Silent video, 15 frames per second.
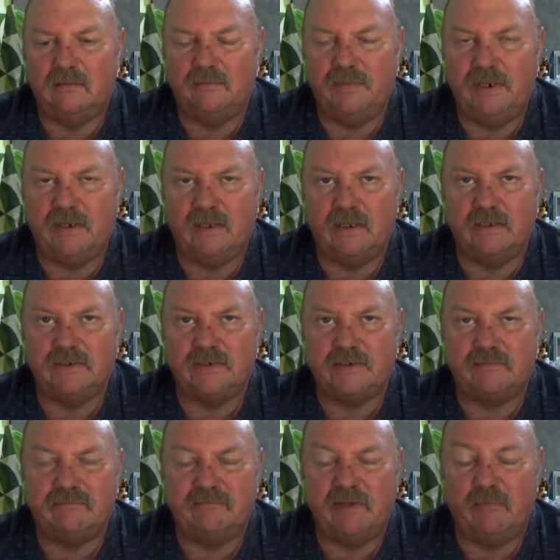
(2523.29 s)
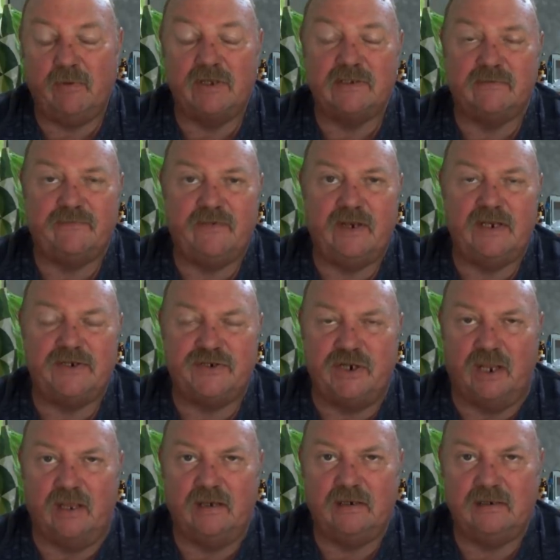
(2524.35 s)
because it wasn't finished
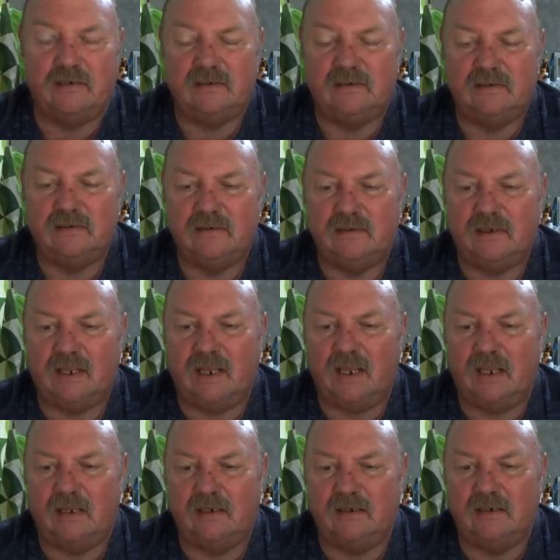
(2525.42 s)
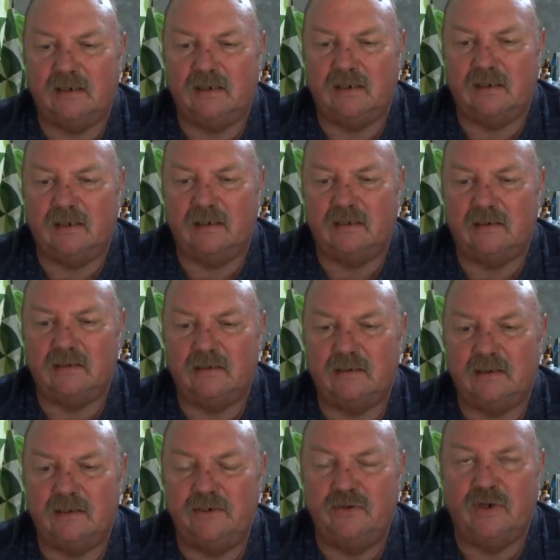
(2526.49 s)
yet, and
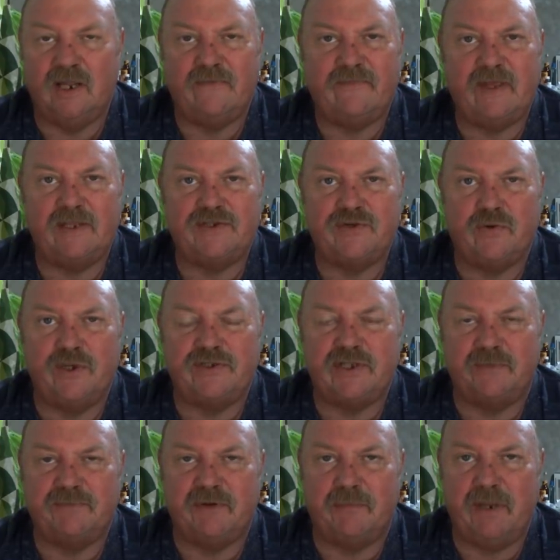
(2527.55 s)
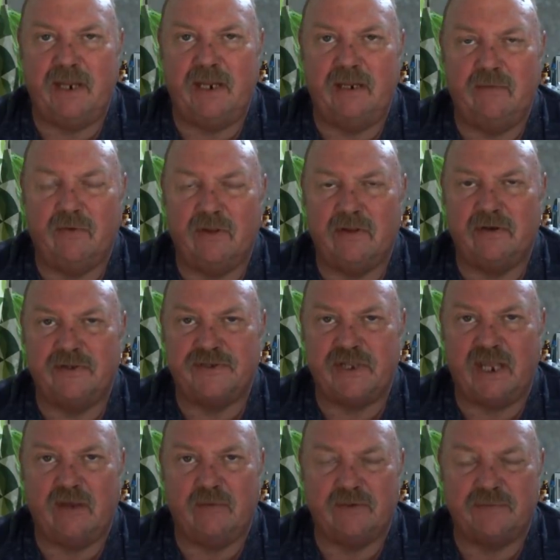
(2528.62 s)
you left that choice up to me whether to
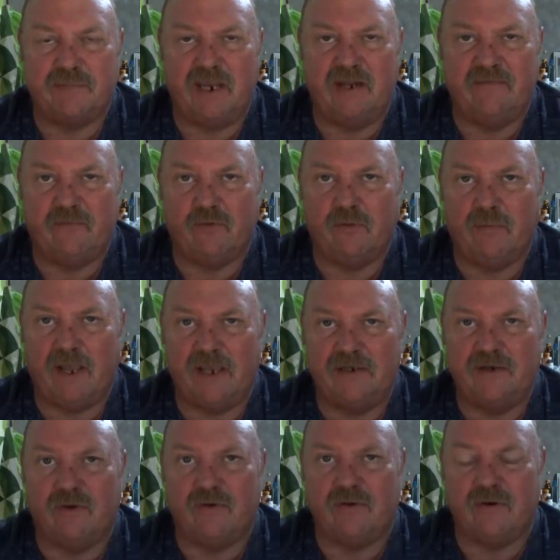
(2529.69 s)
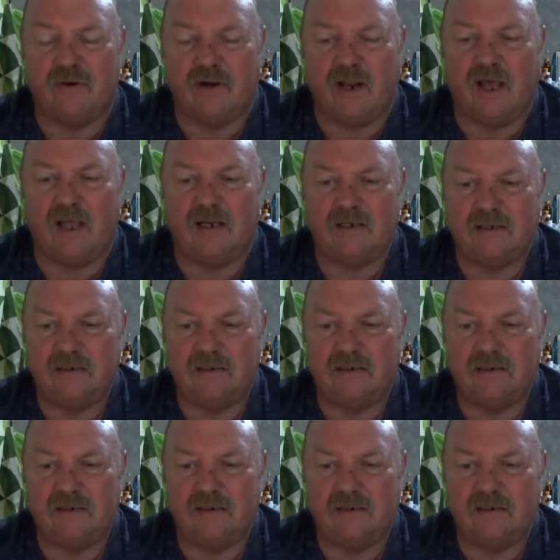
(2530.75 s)
say it was paid for by a donor or not.